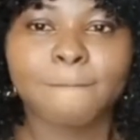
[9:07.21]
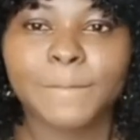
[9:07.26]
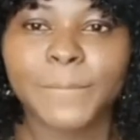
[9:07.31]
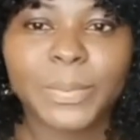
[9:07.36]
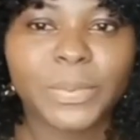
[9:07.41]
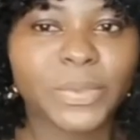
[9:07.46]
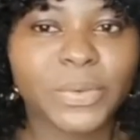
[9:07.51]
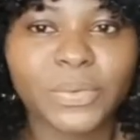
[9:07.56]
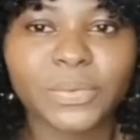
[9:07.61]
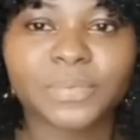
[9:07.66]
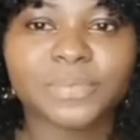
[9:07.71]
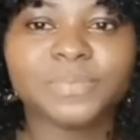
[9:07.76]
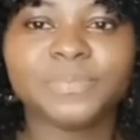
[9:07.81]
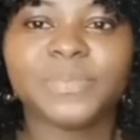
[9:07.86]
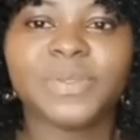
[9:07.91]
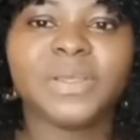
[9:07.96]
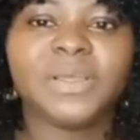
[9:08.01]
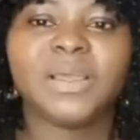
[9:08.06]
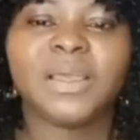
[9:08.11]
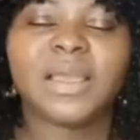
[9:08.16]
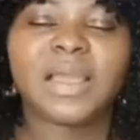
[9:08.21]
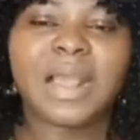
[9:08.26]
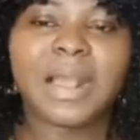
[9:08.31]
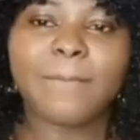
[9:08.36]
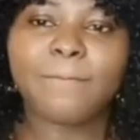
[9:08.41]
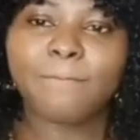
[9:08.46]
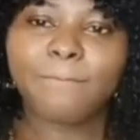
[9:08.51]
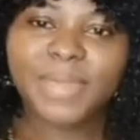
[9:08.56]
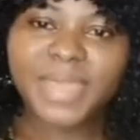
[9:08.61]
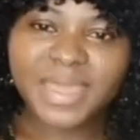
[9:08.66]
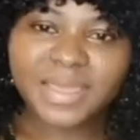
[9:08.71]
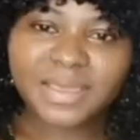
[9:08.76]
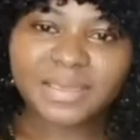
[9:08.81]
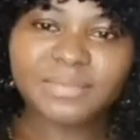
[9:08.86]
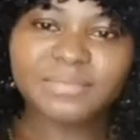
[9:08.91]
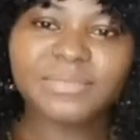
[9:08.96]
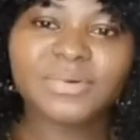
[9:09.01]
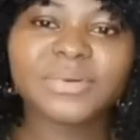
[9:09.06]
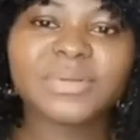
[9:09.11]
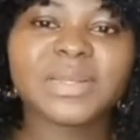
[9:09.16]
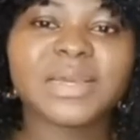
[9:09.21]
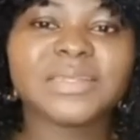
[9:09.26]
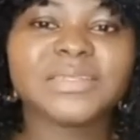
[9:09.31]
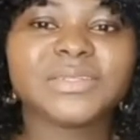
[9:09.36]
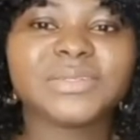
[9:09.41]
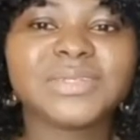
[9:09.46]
No, I beg Muna